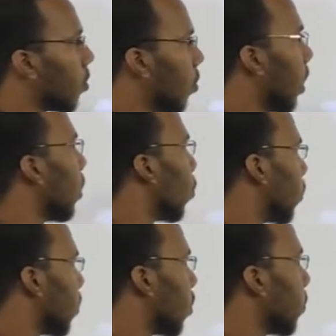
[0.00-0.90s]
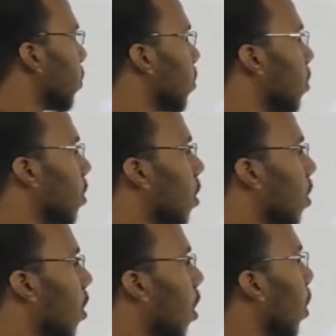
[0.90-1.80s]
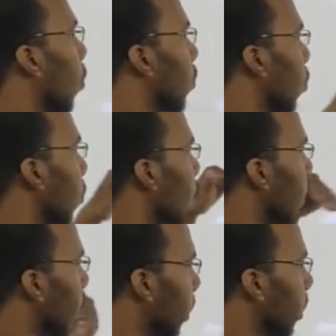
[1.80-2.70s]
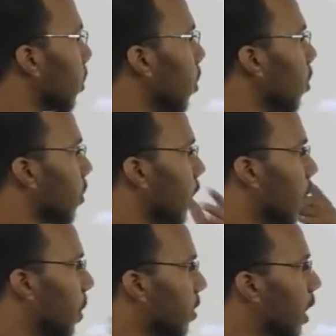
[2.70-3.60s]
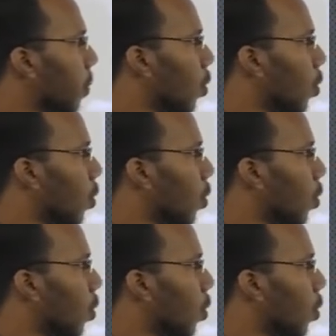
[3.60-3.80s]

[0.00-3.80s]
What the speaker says: so that root systems are also filtering the sediments and